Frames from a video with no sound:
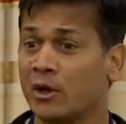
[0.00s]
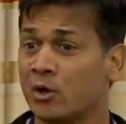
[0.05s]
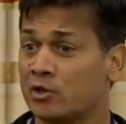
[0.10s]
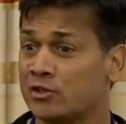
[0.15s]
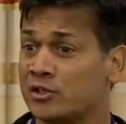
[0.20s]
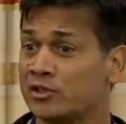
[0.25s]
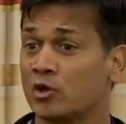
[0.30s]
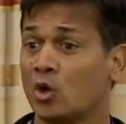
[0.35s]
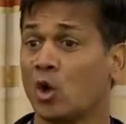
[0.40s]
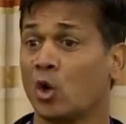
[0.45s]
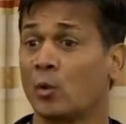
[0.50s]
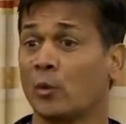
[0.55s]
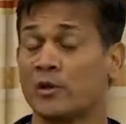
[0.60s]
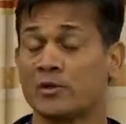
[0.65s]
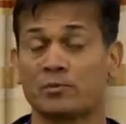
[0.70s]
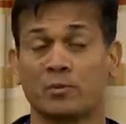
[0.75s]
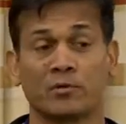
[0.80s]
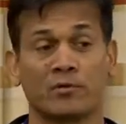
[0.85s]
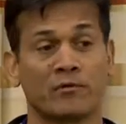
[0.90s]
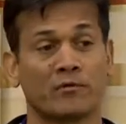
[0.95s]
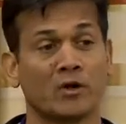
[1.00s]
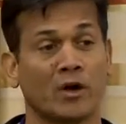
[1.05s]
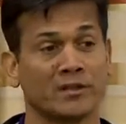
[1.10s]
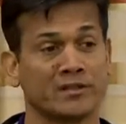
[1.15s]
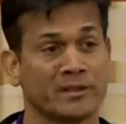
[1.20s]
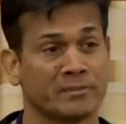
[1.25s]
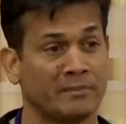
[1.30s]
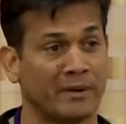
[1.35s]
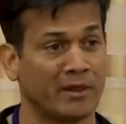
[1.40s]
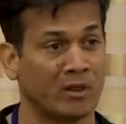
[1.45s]
POCs always, proof of
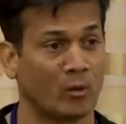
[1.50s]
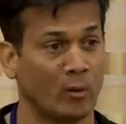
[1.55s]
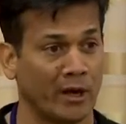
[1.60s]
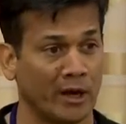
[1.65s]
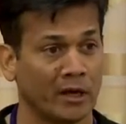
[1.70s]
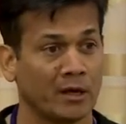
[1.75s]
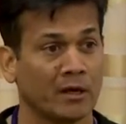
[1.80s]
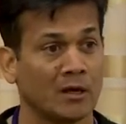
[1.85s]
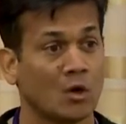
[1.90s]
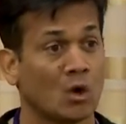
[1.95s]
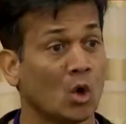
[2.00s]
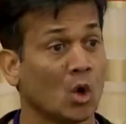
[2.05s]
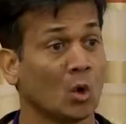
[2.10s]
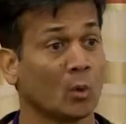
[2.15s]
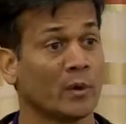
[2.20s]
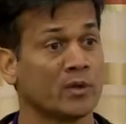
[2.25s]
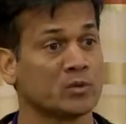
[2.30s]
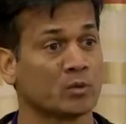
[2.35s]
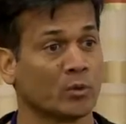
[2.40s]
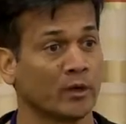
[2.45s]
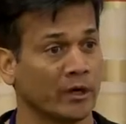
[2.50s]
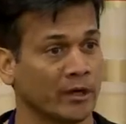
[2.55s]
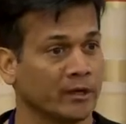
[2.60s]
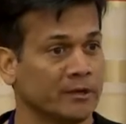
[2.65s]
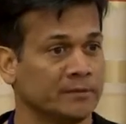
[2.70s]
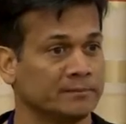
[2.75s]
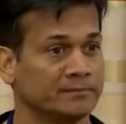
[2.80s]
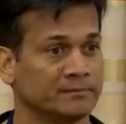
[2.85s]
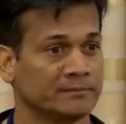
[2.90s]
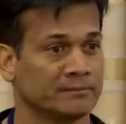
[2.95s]
concept, by the way, always
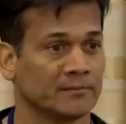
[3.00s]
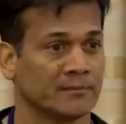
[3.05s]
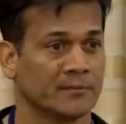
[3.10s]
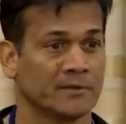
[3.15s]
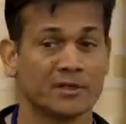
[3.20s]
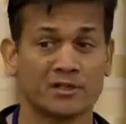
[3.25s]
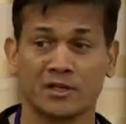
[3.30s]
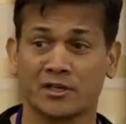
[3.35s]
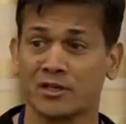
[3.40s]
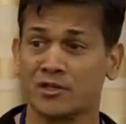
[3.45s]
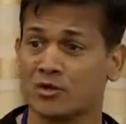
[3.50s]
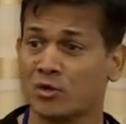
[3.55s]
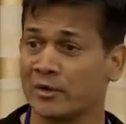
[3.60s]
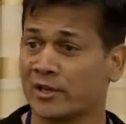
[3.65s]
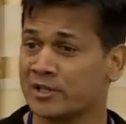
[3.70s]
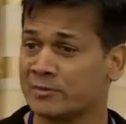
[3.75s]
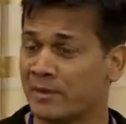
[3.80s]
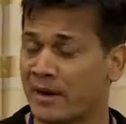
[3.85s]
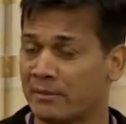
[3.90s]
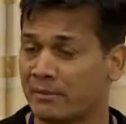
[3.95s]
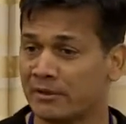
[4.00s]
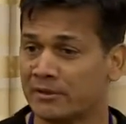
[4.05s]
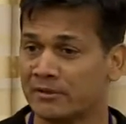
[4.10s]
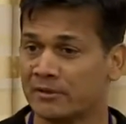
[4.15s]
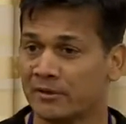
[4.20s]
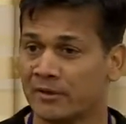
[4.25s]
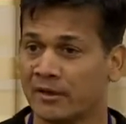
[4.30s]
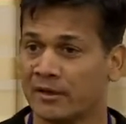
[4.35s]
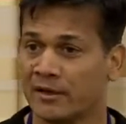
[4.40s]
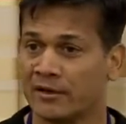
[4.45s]
work. It's a controlled
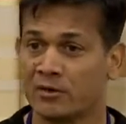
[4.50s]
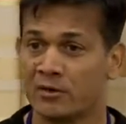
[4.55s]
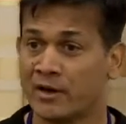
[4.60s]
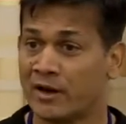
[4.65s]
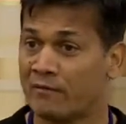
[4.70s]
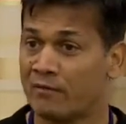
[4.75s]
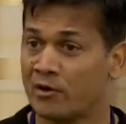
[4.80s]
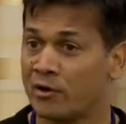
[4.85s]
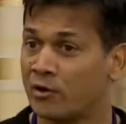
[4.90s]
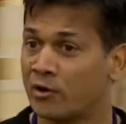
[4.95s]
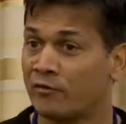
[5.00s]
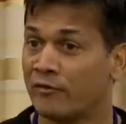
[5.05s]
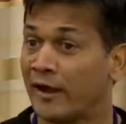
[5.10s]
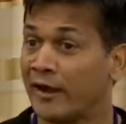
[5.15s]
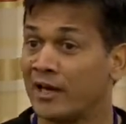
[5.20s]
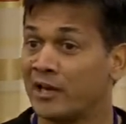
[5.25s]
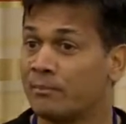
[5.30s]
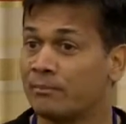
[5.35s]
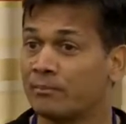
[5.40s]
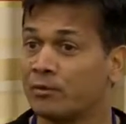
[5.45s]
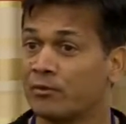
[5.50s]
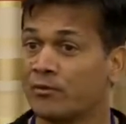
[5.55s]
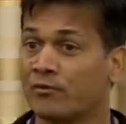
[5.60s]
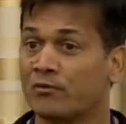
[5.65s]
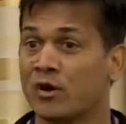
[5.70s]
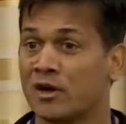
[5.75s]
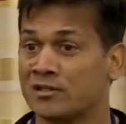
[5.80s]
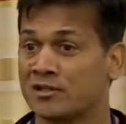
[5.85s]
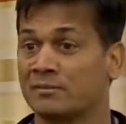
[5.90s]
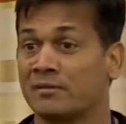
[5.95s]
experiment. You never heard of any
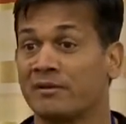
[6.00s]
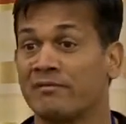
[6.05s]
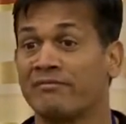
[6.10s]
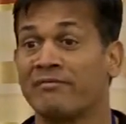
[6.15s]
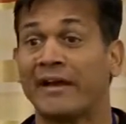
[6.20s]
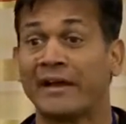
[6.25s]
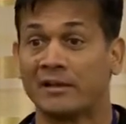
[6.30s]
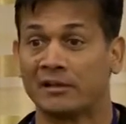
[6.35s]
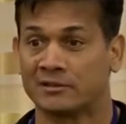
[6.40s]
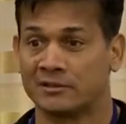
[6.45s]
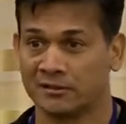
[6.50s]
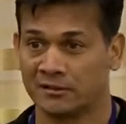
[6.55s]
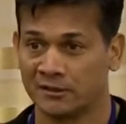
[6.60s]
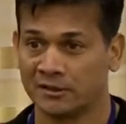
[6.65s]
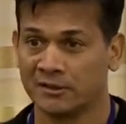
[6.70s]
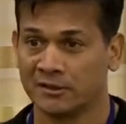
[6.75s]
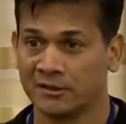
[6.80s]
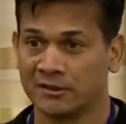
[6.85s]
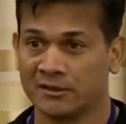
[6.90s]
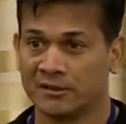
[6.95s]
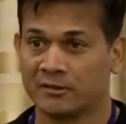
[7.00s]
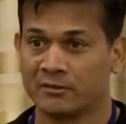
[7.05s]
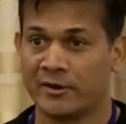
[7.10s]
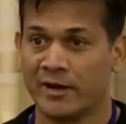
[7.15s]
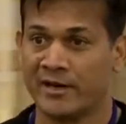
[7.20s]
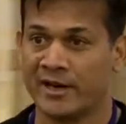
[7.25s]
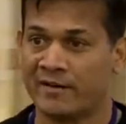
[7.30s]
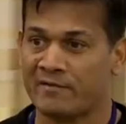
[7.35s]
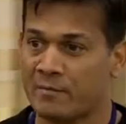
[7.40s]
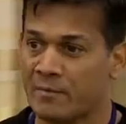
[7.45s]
proof of concept that failed,
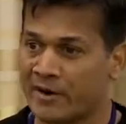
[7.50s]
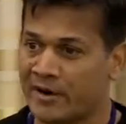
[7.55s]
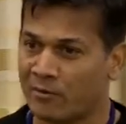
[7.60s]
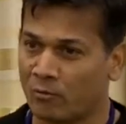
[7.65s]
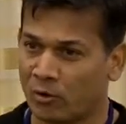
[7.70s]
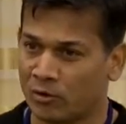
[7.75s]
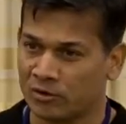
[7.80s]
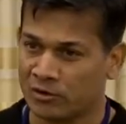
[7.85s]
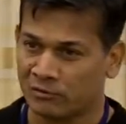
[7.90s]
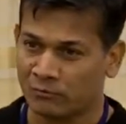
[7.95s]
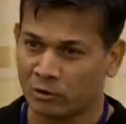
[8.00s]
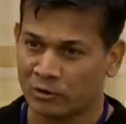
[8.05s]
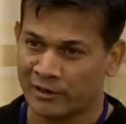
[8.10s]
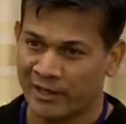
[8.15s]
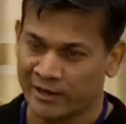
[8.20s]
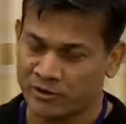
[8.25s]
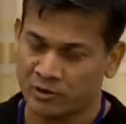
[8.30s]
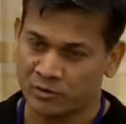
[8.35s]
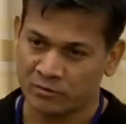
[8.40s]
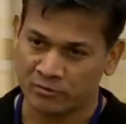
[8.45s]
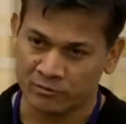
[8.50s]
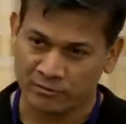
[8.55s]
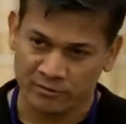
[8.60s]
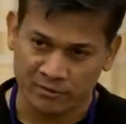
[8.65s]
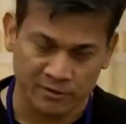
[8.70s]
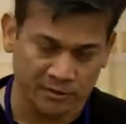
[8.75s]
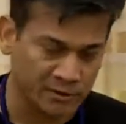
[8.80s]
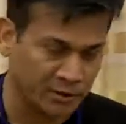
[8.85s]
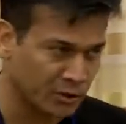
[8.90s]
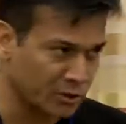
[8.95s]
right? Everybody would like to,
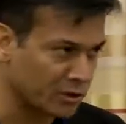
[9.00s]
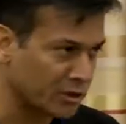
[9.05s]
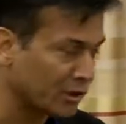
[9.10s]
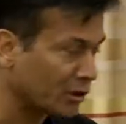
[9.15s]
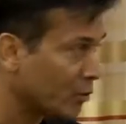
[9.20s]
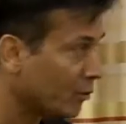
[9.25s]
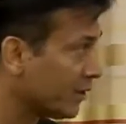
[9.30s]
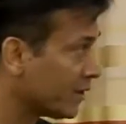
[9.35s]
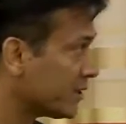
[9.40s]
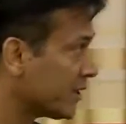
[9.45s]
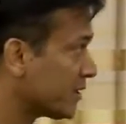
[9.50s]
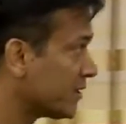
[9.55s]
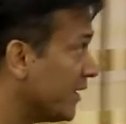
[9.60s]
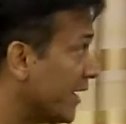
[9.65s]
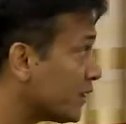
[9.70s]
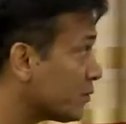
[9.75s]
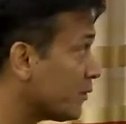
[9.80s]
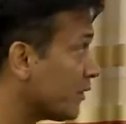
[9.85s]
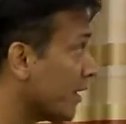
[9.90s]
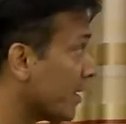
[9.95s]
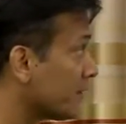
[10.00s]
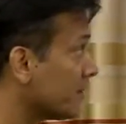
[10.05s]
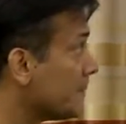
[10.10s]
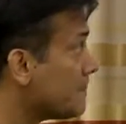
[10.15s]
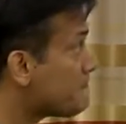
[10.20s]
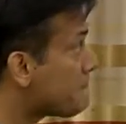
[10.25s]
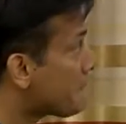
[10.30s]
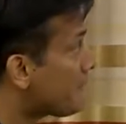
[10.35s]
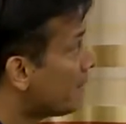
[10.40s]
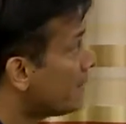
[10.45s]
you know, conclude a success with
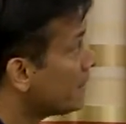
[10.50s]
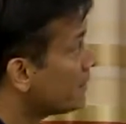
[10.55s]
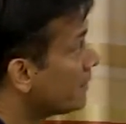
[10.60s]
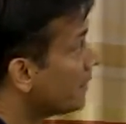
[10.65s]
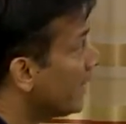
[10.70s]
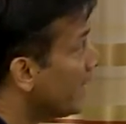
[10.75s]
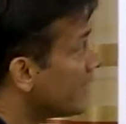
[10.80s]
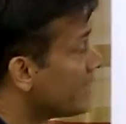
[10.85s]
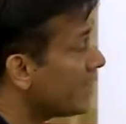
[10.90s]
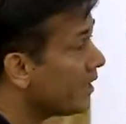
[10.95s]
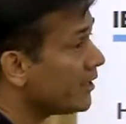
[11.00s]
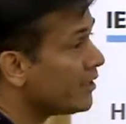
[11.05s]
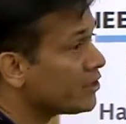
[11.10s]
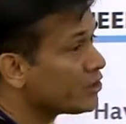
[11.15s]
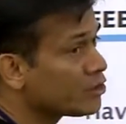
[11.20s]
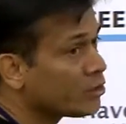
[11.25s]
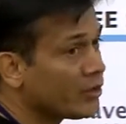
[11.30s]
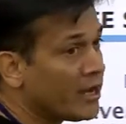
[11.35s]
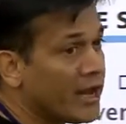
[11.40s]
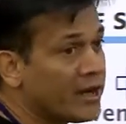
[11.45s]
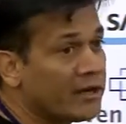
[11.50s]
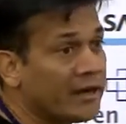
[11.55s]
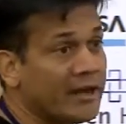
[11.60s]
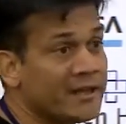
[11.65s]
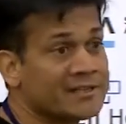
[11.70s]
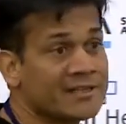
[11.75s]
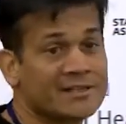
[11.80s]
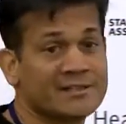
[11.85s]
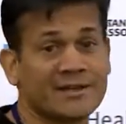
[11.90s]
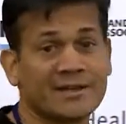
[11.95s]
it. The idea is to take
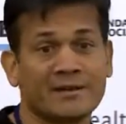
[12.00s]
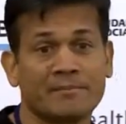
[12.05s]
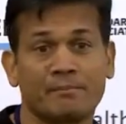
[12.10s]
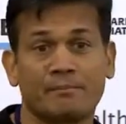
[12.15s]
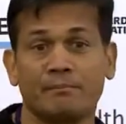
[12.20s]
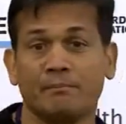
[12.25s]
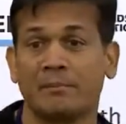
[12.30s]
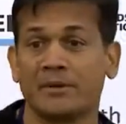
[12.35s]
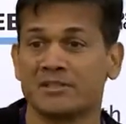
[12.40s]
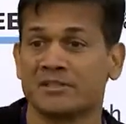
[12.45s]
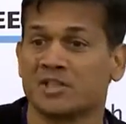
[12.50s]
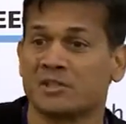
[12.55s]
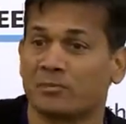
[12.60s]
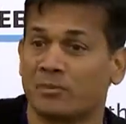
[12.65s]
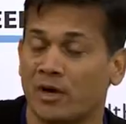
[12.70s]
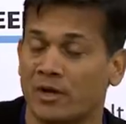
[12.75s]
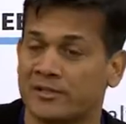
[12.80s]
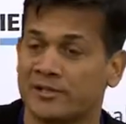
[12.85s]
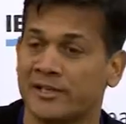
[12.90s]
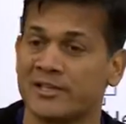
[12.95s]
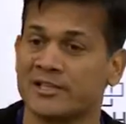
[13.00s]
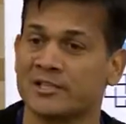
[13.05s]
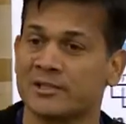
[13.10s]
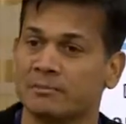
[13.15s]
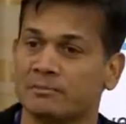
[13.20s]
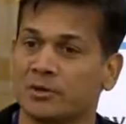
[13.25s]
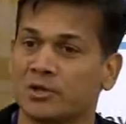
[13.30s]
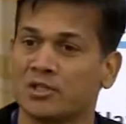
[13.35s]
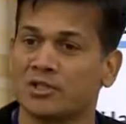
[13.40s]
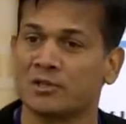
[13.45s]
your existing business
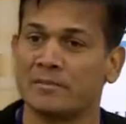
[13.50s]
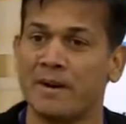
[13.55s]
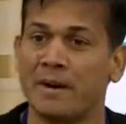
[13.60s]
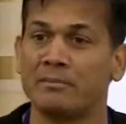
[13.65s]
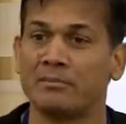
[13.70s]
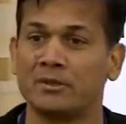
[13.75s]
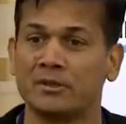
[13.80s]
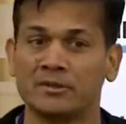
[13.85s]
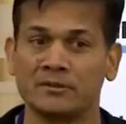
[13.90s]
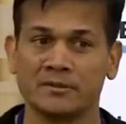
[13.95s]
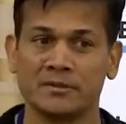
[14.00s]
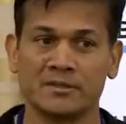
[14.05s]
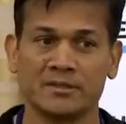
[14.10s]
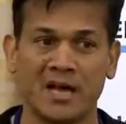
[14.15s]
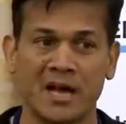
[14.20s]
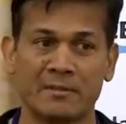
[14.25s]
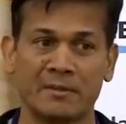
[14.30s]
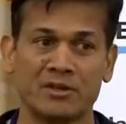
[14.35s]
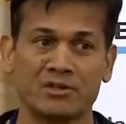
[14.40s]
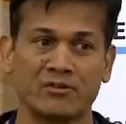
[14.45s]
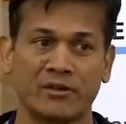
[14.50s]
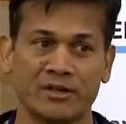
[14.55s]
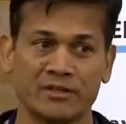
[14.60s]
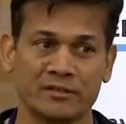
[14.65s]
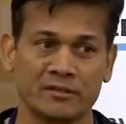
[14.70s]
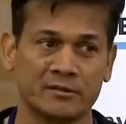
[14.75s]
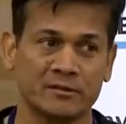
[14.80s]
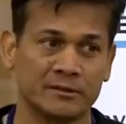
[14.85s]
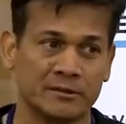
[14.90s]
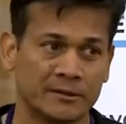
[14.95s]
process, because remember, time and
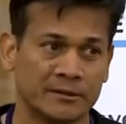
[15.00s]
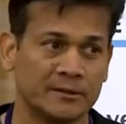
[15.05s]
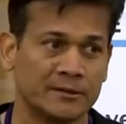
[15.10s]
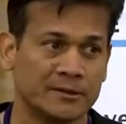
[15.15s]
trust,